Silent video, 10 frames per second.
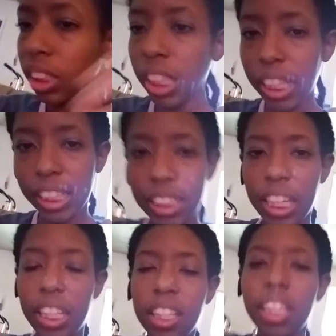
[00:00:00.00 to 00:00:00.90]
like I
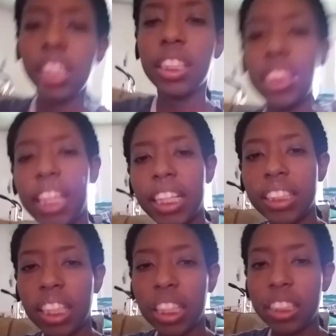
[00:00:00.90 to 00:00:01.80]
said, she has
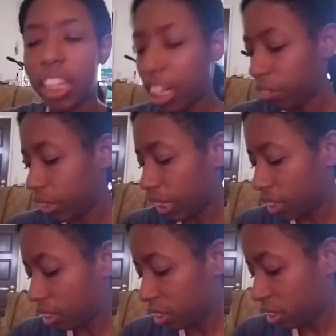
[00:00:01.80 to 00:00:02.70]
a diarrhea